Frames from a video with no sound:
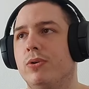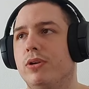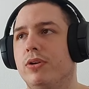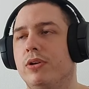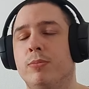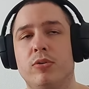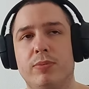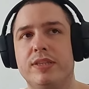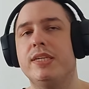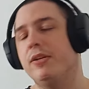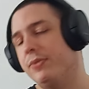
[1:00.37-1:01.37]
learn more about
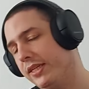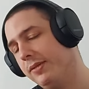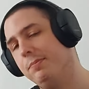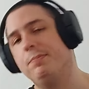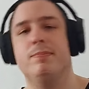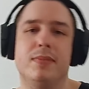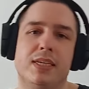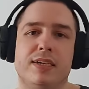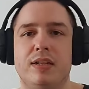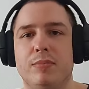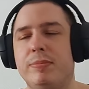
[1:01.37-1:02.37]
Canvia,
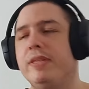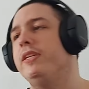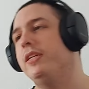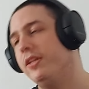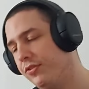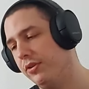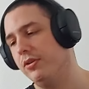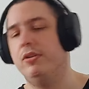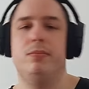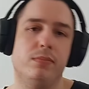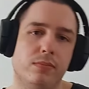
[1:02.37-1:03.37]
maybe the Elixir,
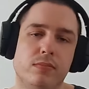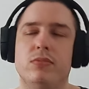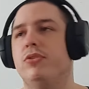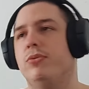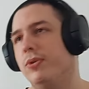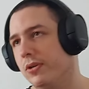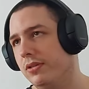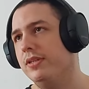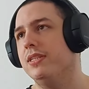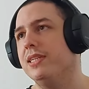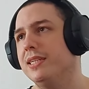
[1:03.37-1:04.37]
the
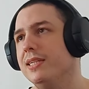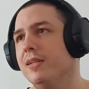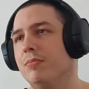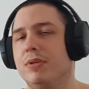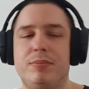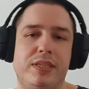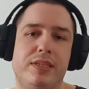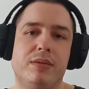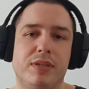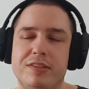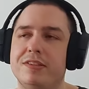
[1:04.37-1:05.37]
world, maybe the
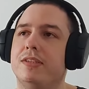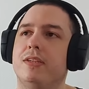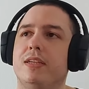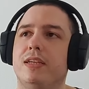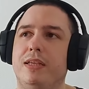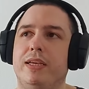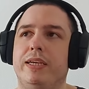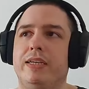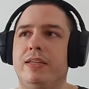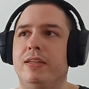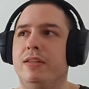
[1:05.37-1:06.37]
Abyss,
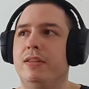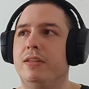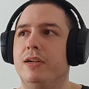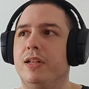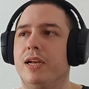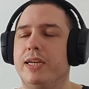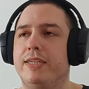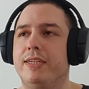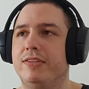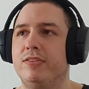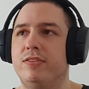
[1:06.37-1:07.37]
and I
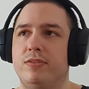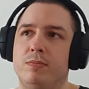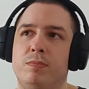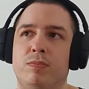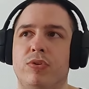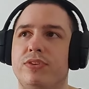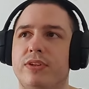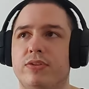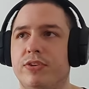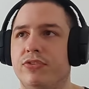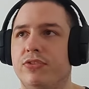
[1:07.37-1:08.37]
guess both in the
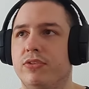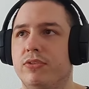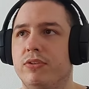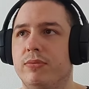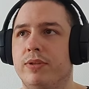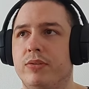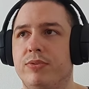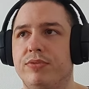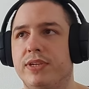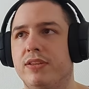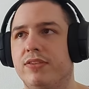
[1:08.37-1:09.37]
version thumbnail
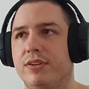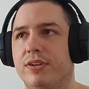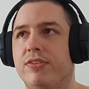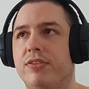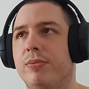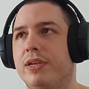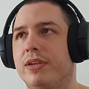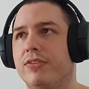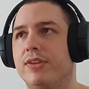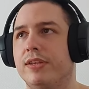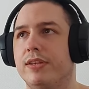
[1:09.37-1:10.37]
we've got uh, the
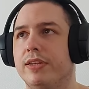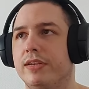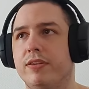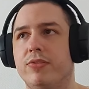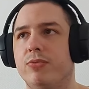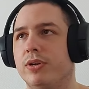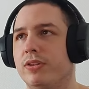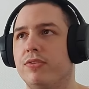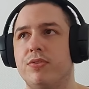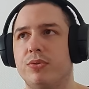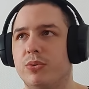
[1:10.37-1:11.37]
siblings and in this one,
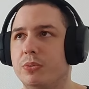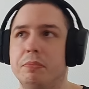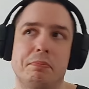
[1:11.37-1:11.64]
so